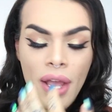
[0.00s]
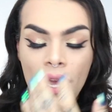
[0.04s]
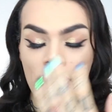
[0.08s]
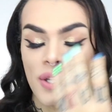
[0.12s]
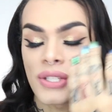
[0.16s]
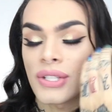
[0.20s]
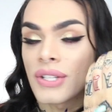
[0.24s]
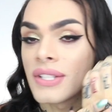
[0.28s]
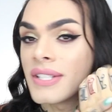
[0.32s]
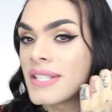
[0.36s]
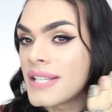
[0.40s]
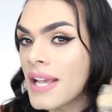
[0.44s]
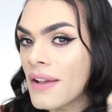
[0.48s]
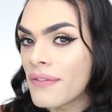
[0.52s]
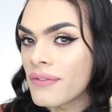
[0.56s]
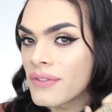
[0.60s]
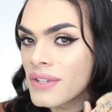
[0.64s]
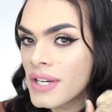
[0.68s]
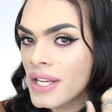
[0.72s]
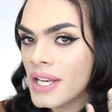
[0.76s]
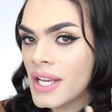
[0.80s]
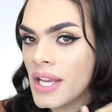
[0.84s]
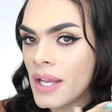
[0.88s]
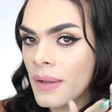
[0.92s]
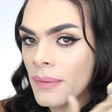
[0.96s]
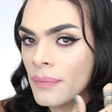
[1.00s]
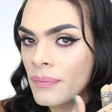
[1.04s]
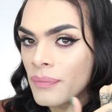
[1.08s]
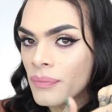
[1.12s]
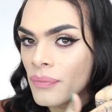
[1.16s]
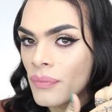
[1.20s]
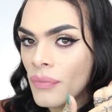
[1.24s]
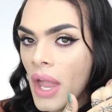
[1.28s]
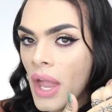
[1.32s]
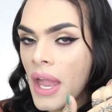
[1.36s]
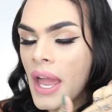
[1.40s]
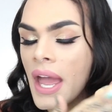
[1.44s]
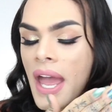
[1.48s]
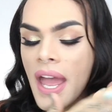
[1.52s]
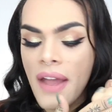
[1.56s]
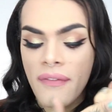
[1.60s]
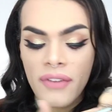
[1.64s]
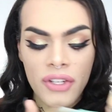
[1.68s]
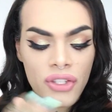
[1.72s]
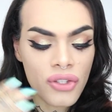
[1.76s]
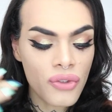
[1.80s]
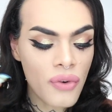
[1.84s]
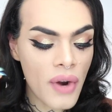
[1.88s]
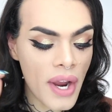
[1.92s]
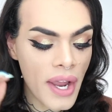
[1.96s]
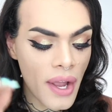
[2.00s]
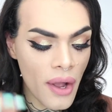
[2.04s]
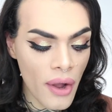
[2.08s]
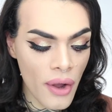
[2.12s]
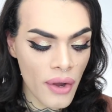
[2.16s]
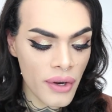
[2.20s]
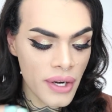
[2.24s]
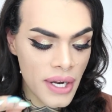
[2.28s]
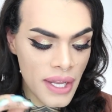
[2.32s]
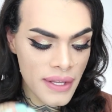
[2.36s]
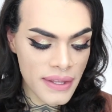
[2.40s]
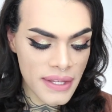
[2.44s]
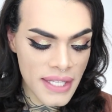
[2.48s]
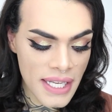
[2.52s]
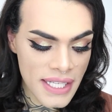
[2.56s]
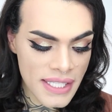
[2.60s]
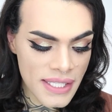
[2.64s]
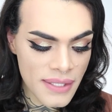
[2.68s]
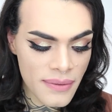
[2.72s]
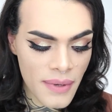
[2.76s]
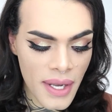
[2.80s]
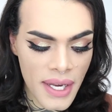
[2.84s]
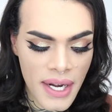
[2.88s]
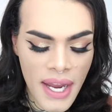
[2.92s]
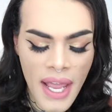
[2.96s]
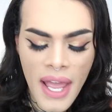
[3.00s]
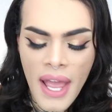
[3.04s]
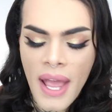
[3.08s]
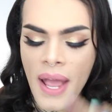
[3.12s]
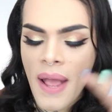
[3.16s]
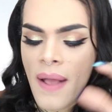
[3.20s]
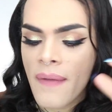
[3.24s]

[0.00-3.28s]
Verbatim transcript: So definitely have a try on this one.